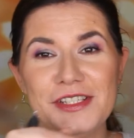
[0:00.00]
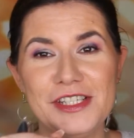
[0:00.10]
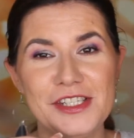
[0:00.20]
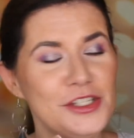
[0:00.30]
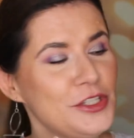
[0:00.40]

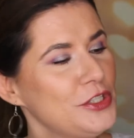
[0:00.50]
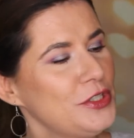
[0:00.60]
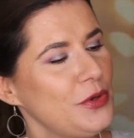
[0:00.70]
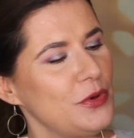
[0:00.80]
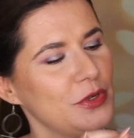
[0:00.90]
This is
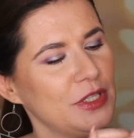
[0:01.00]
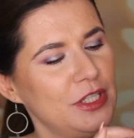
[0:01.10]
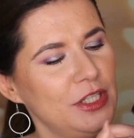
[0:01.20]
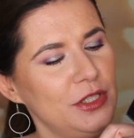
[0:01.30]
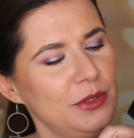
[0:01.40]
so
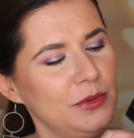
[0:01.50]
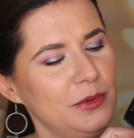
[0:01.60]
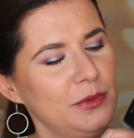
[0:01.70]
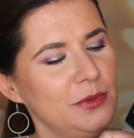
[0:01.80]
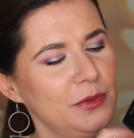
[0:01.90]

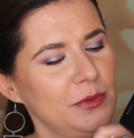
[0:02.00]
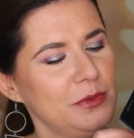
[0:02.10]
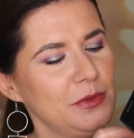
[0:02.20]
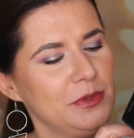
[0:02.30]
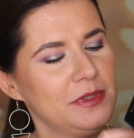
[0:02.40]

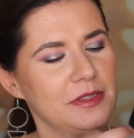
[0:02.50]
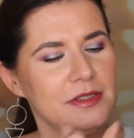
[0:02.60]
cute.